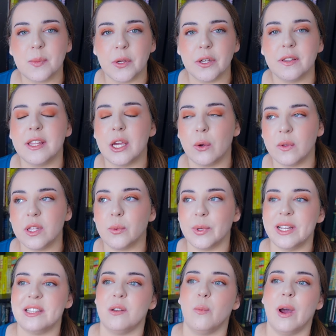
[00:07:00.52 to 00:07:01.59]
book, the only
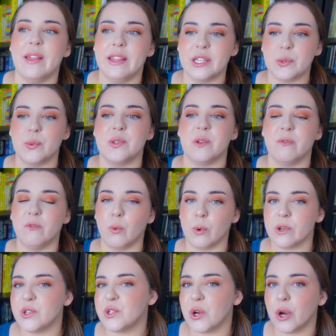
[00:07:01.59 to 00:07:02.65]
reason why this was a
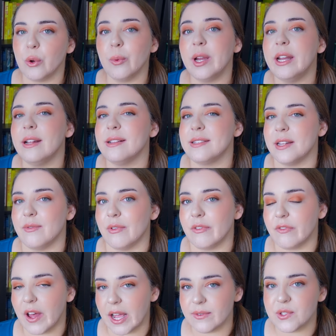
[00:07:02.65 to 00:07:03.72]
four star read instead of a
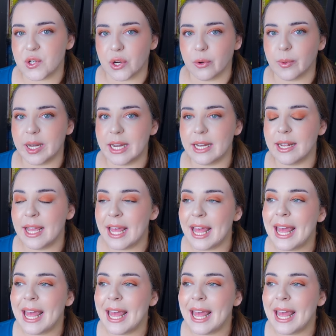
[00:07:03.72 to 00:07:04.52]
five star read